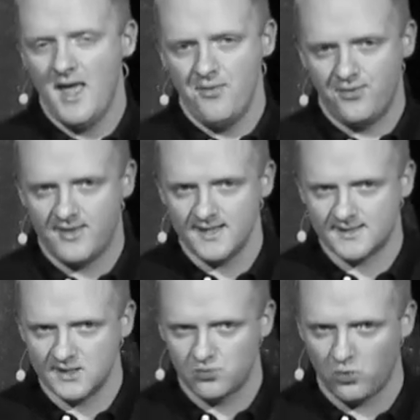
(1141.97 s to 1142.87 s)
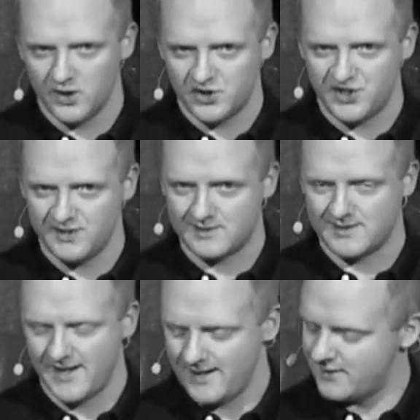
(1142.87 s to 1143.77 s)
And this is what she
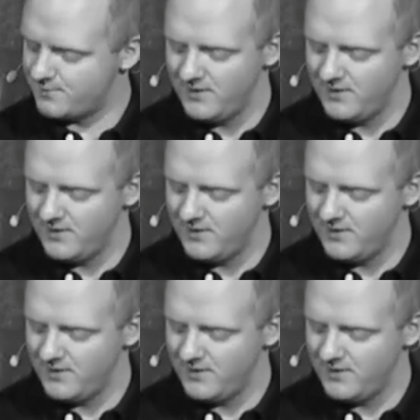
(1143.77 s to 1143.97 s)
says,